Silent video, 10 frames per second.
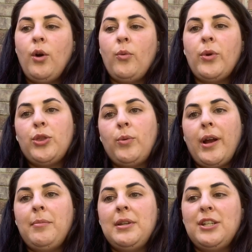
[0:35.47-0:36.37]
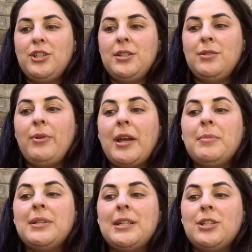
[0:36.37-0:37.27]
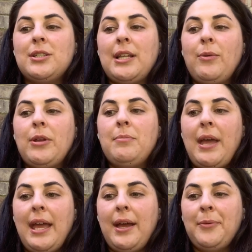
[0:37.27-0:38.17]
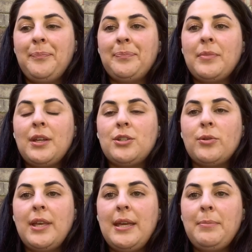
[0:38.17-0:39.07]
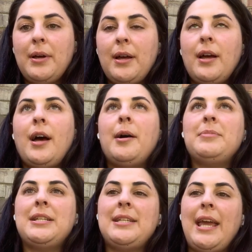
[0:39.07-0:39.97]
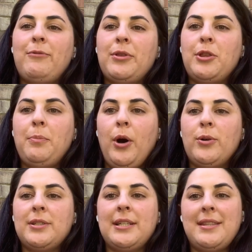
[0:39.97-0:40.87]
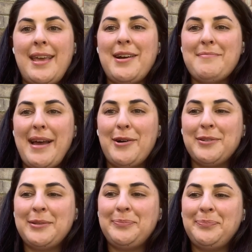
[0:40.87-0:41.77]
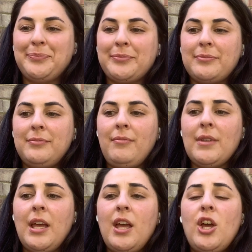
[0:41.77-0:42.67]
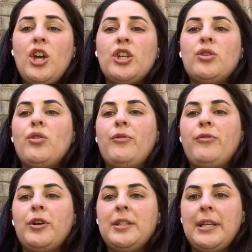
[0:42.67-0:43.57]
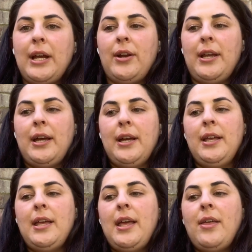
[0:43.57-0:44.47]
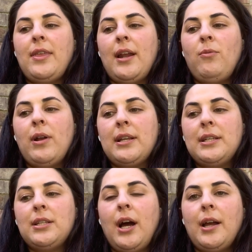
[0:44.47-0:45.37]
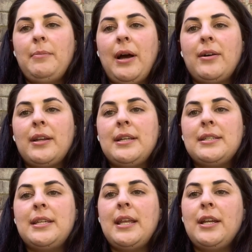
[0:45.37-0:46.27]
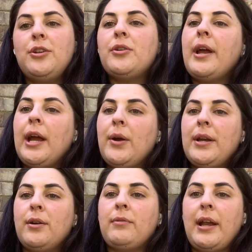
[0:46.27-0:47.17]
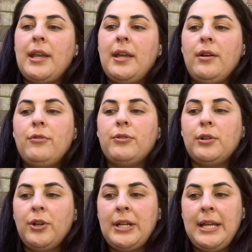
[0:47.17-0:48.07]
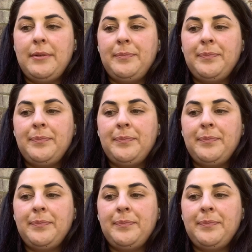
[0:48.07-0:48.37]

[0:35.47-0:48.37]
with the recommendations that we make. So keep up to date with the posts as they come out. So the first area that I wanted to talk about is getting your area ready for learning.